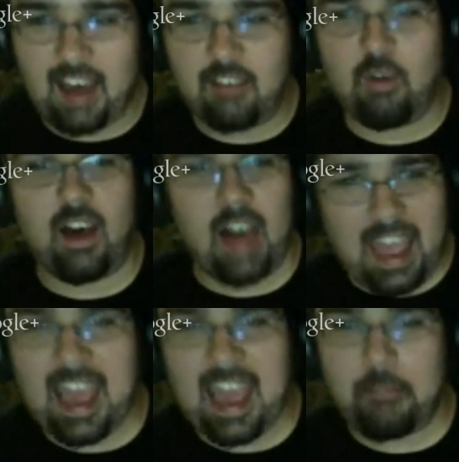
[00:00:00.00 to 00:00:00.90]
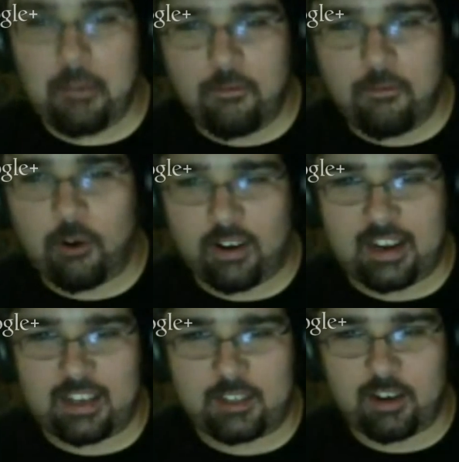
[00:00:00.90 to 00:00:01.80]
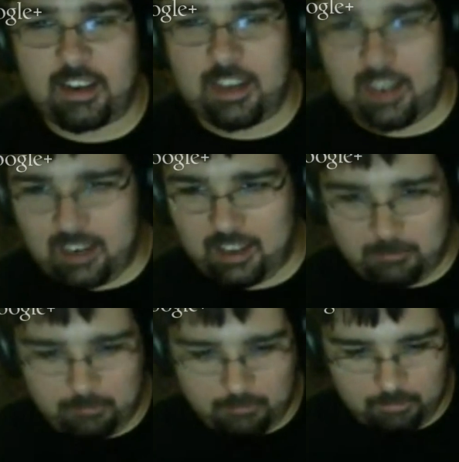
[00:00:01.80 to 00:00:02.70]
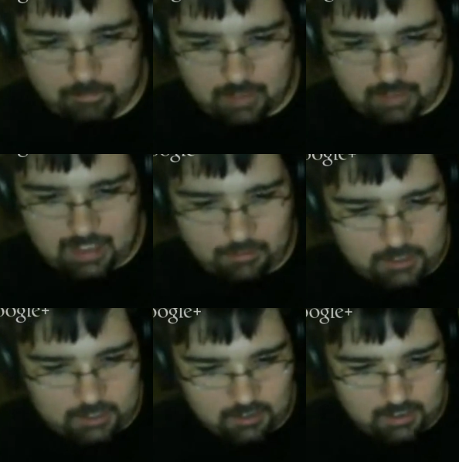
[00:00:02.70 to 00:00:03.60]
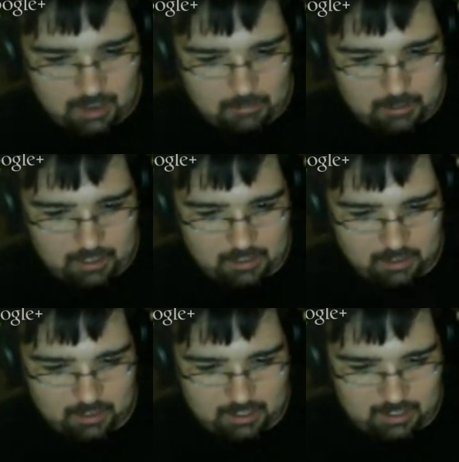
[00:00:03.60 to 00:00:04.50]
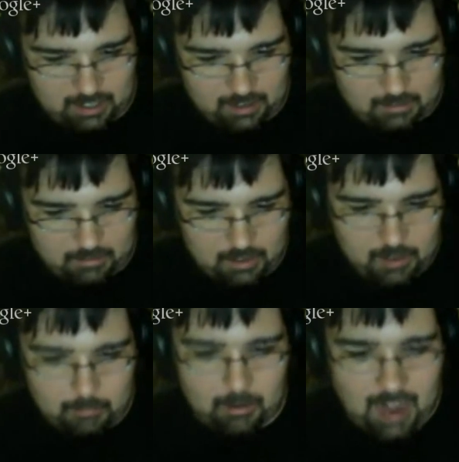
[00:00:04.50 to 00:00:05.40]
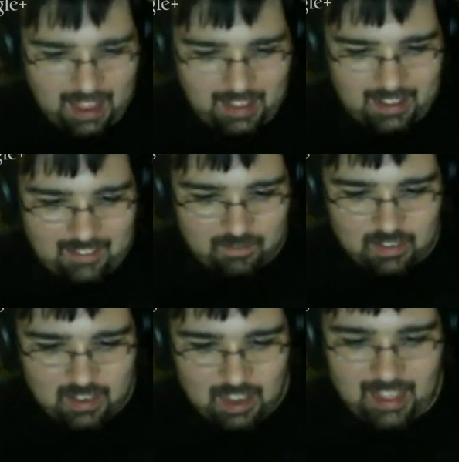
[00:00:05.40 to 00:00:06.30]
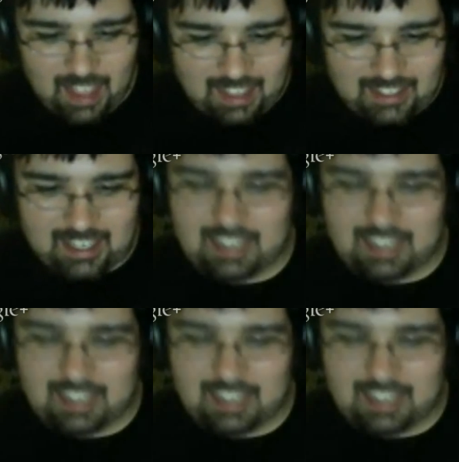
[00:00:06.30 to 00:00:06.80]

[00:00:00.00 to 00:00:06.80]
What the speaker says: Well, I had it before and I traded it in. I had the physical copy and I traded it in. But I liked it.